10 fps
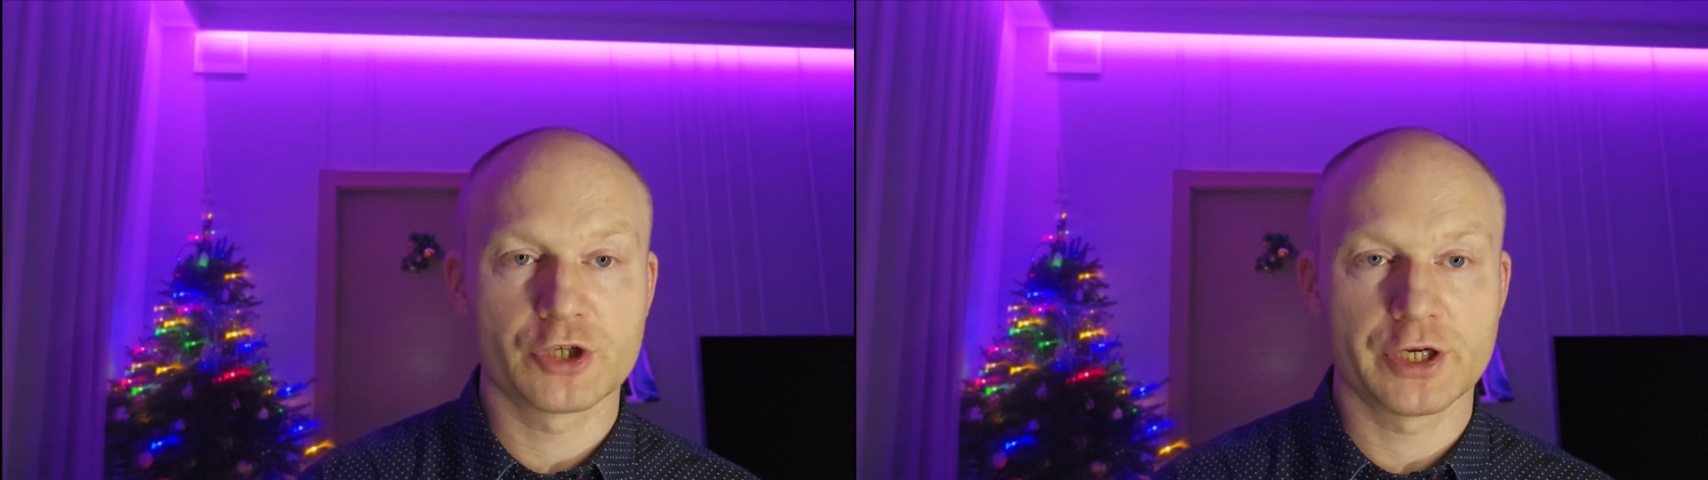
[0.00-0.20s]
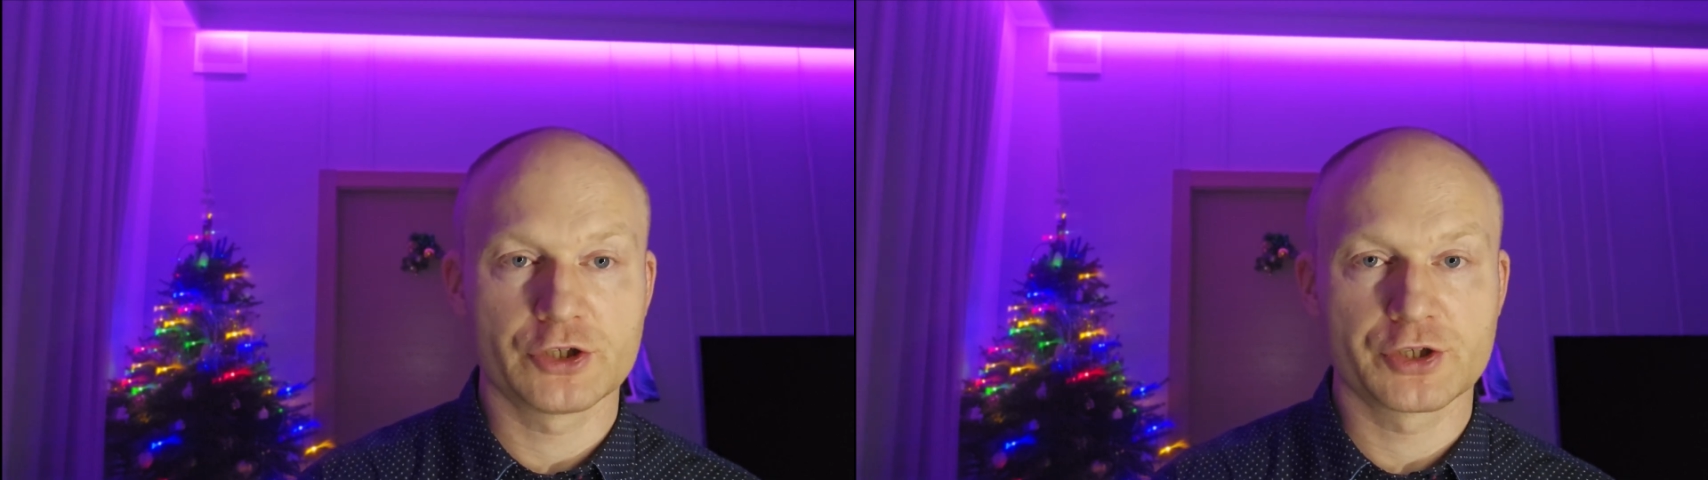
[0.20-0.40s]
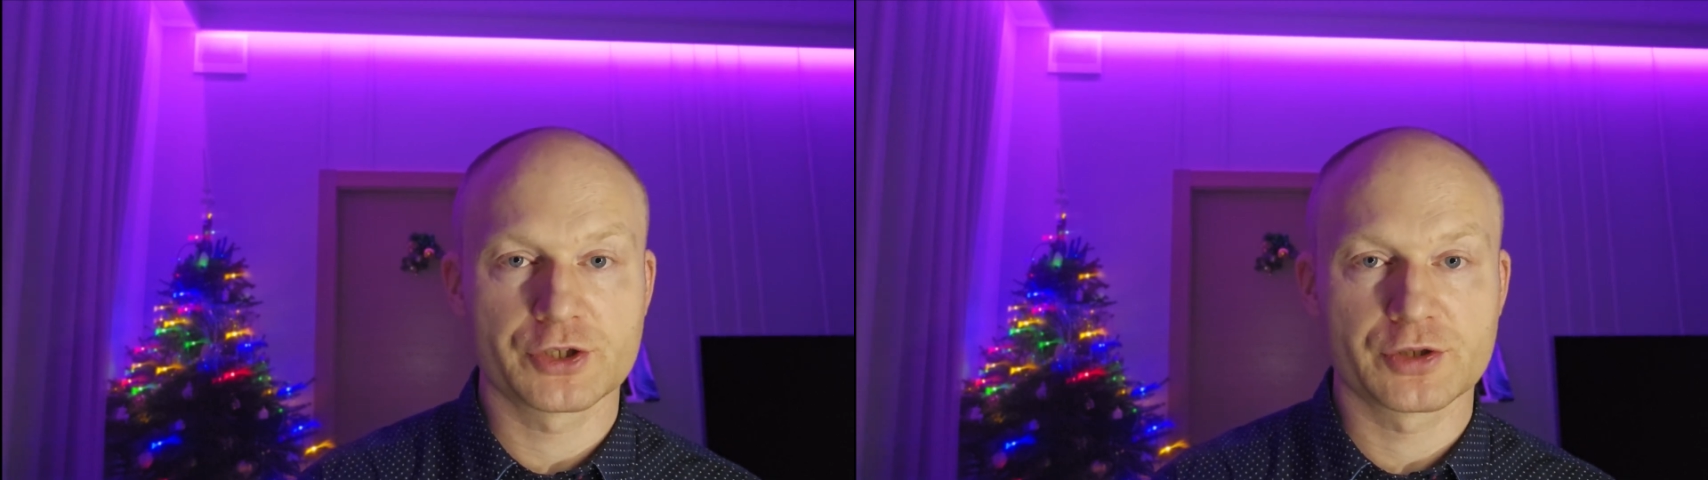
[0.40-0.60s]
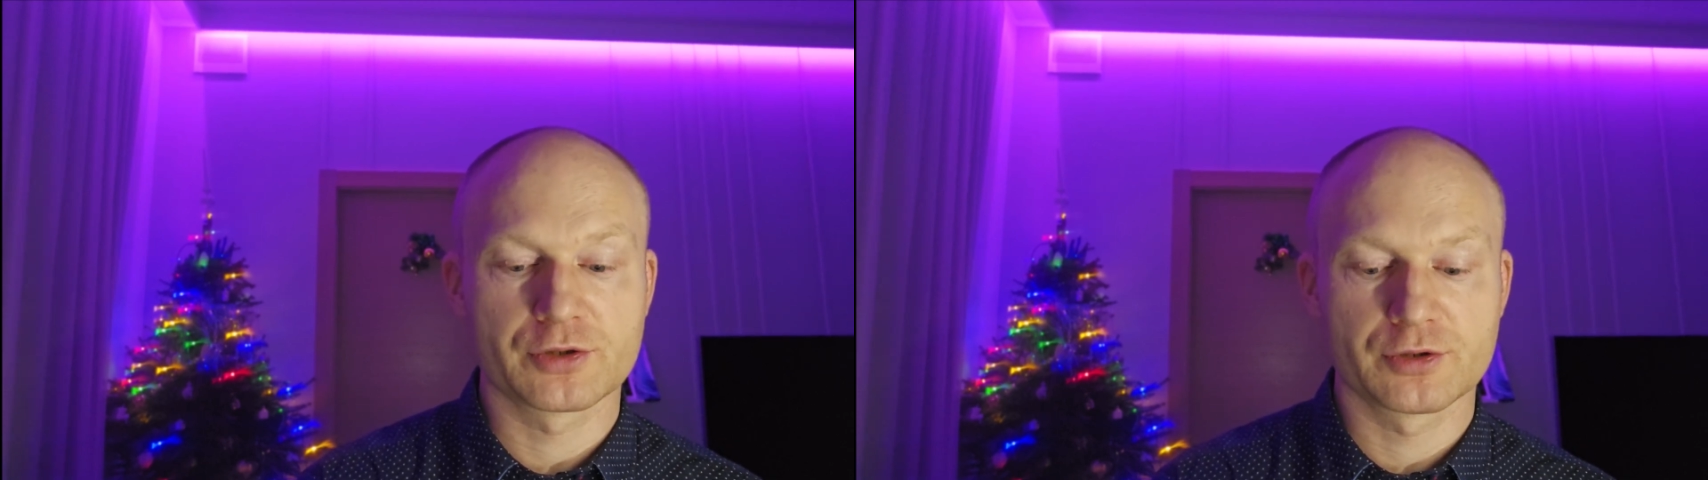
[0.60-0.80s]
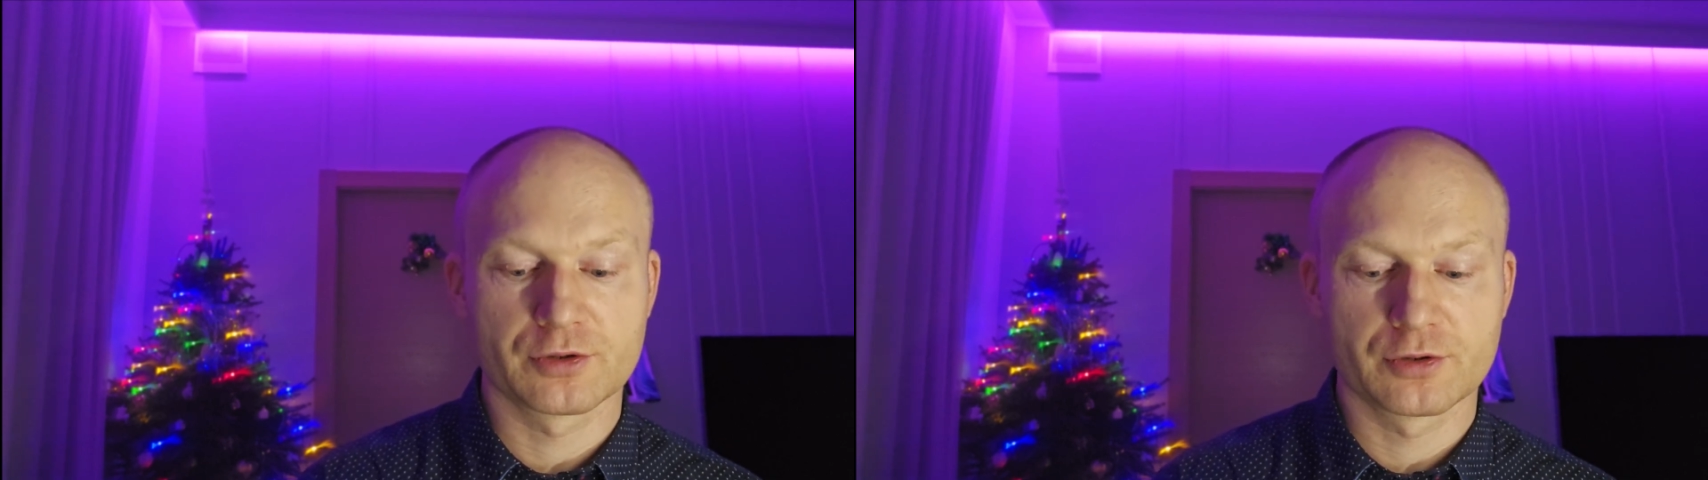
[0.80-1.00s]
changes
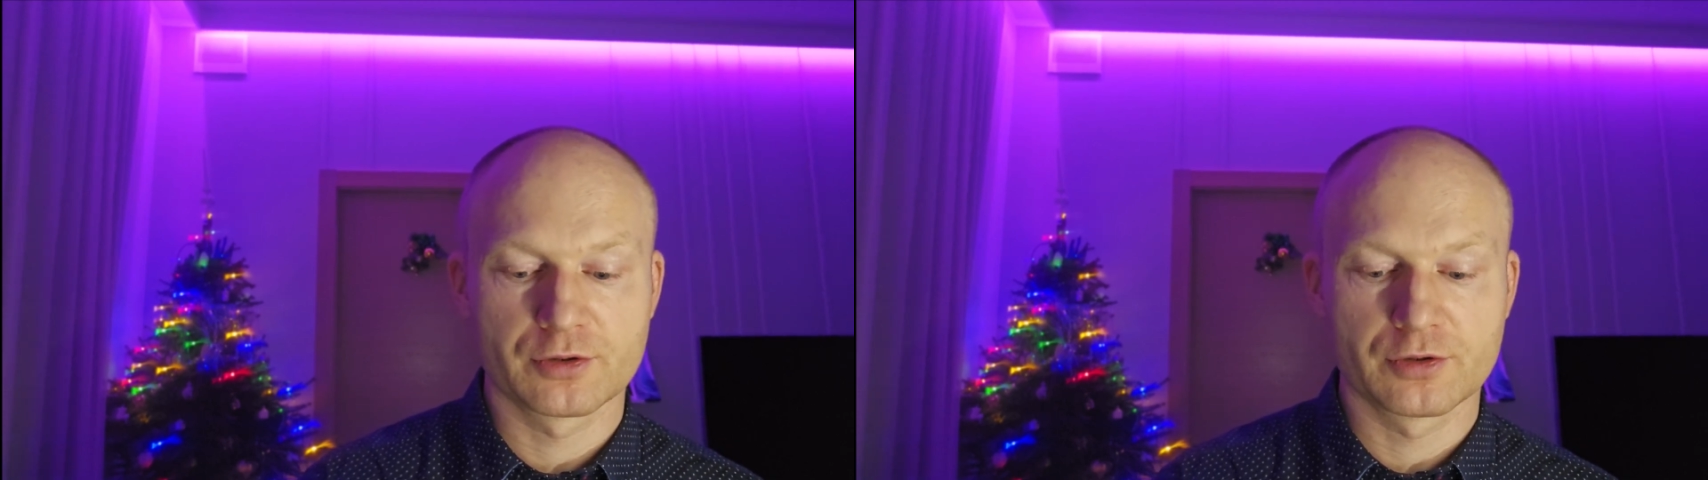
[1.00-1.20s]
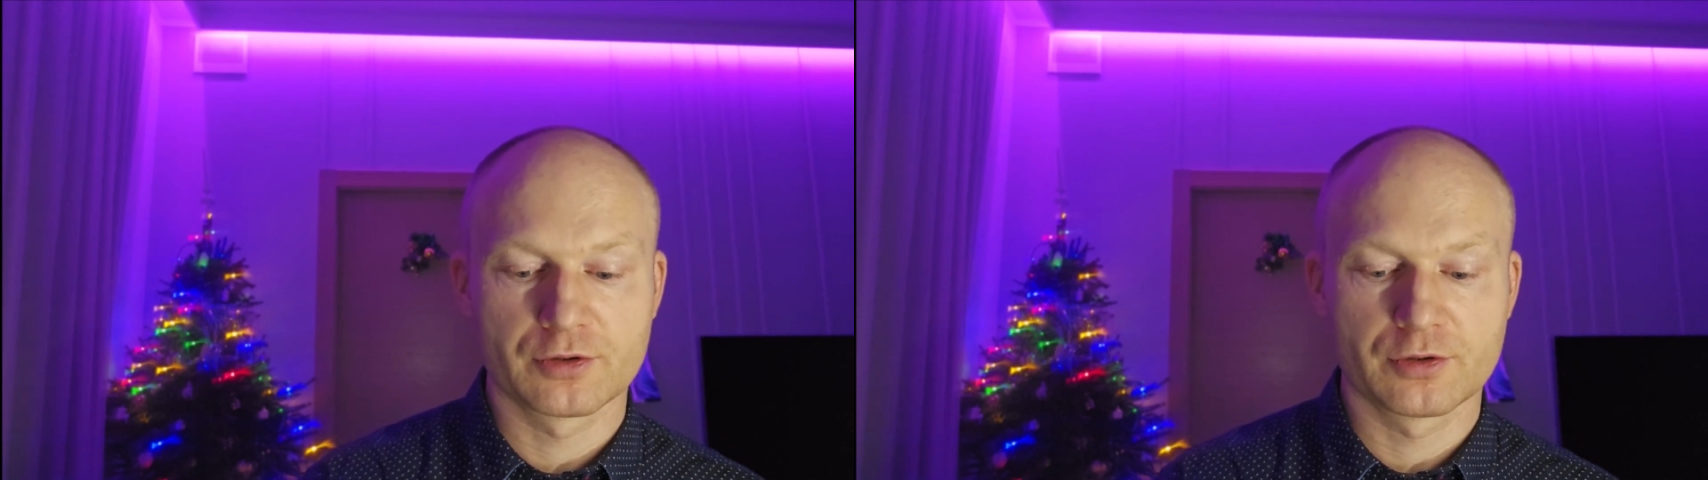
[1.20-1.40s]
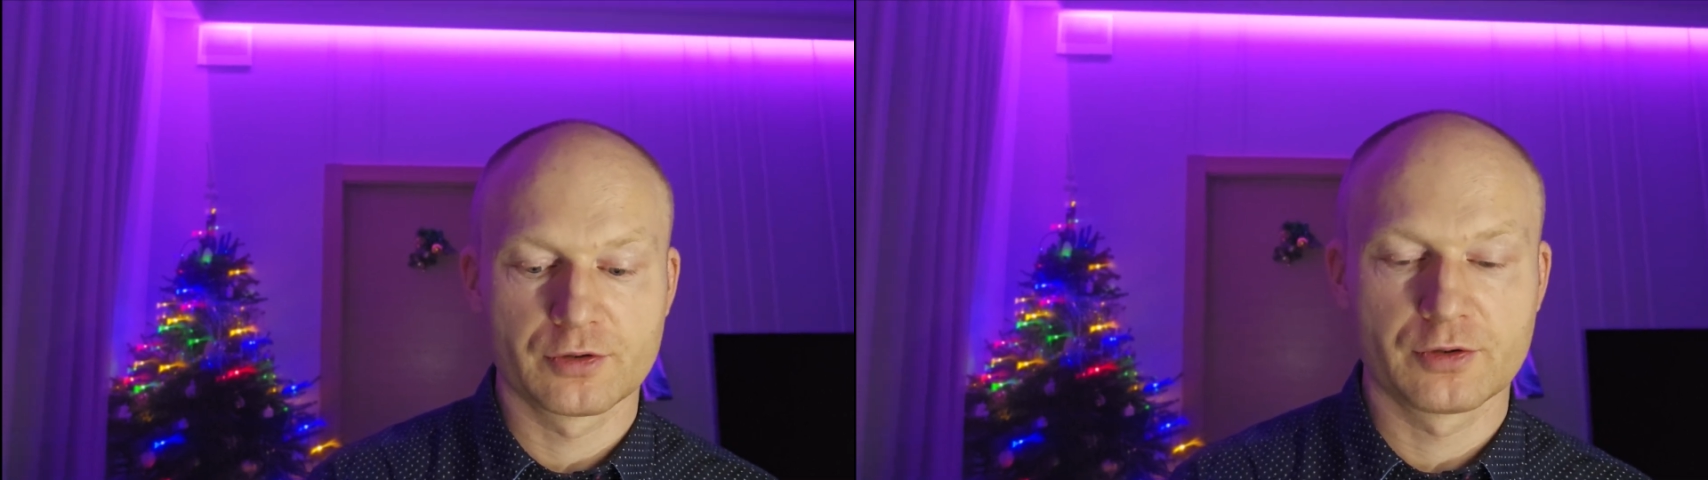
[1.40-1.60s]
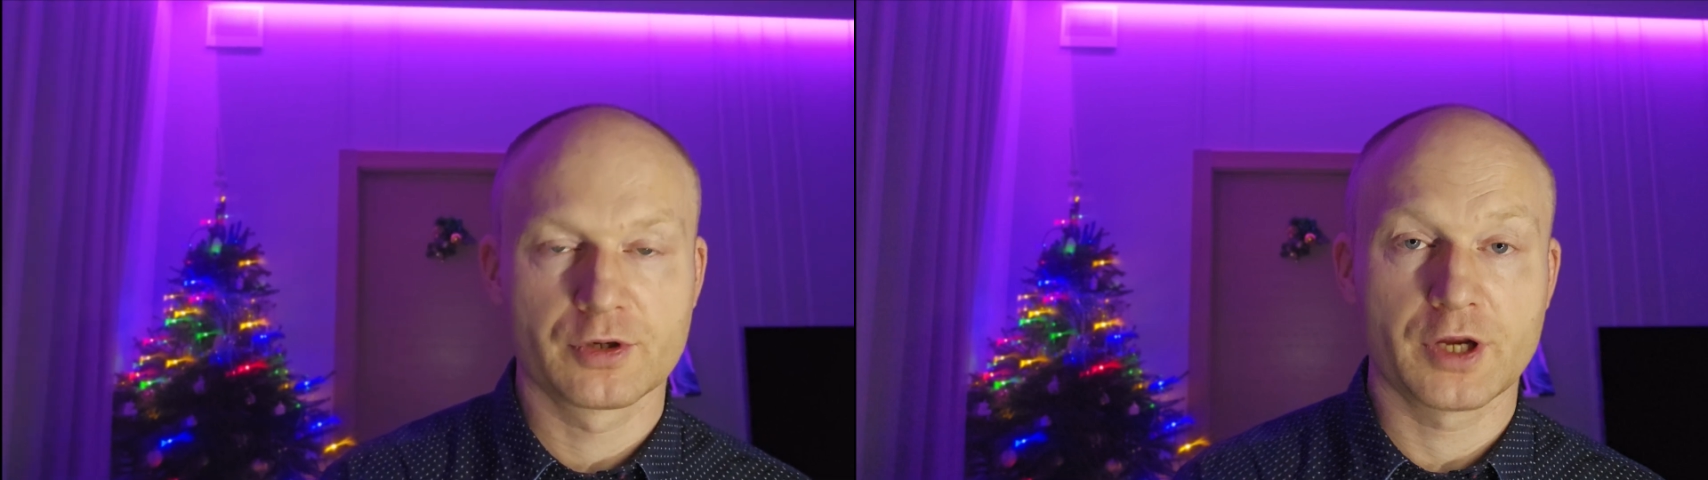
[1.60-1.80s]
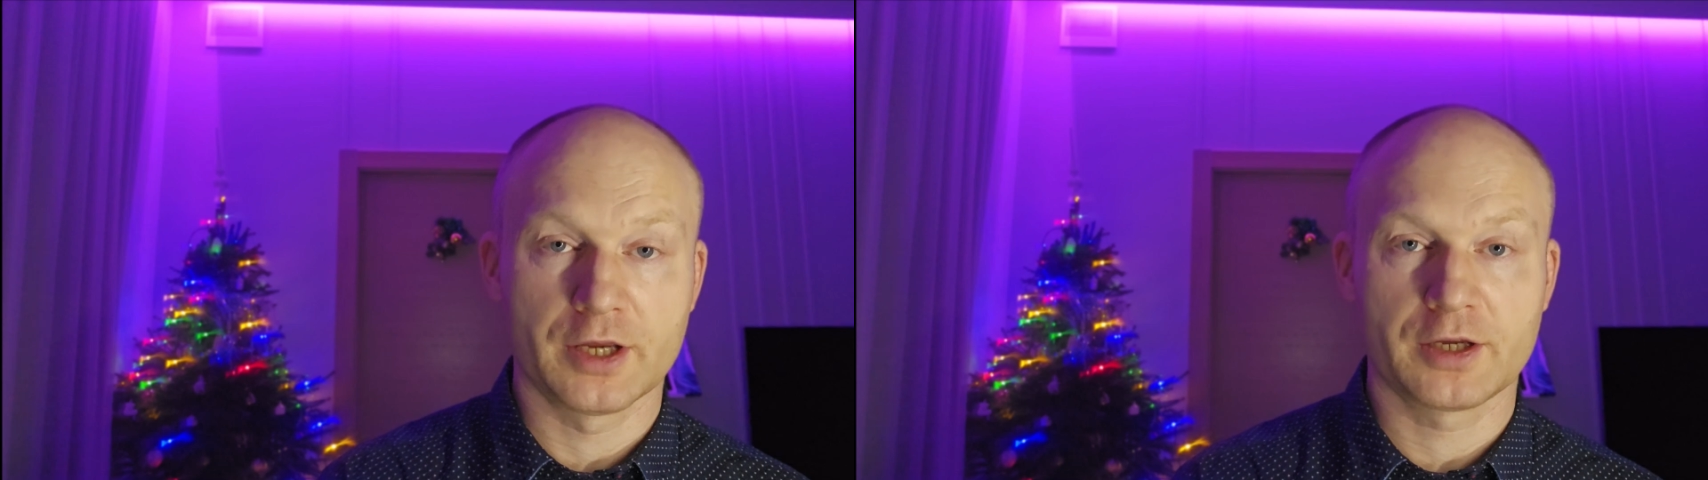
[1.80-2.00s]

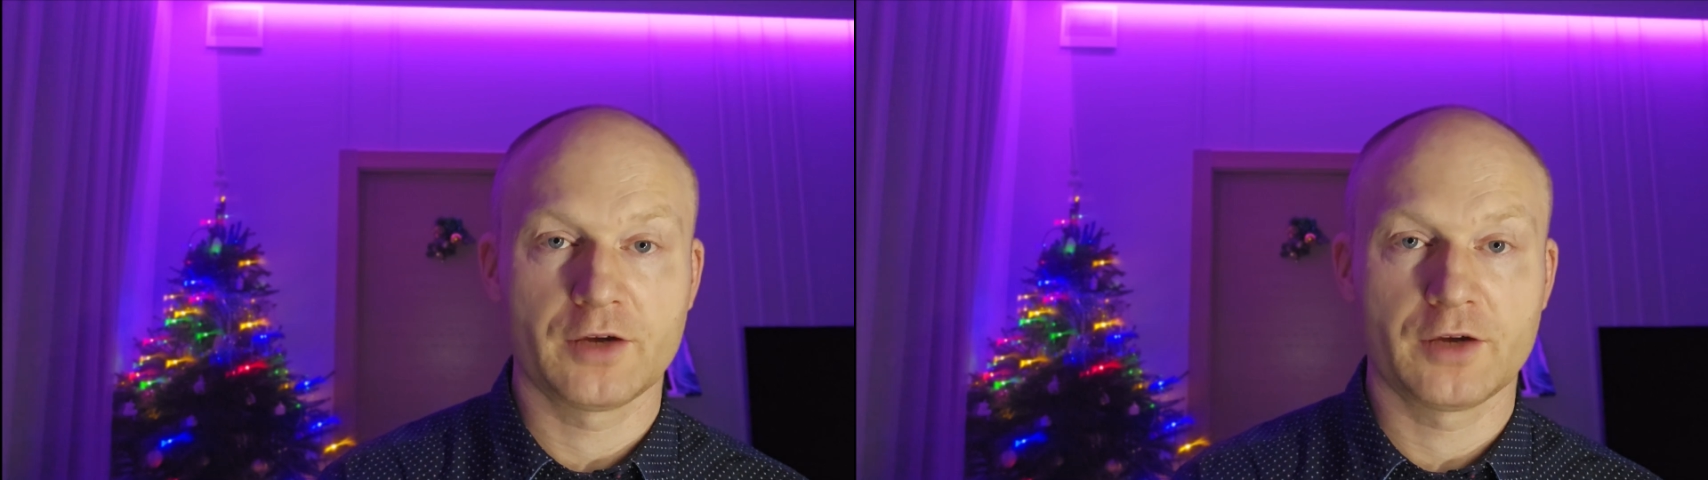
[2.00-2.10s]
can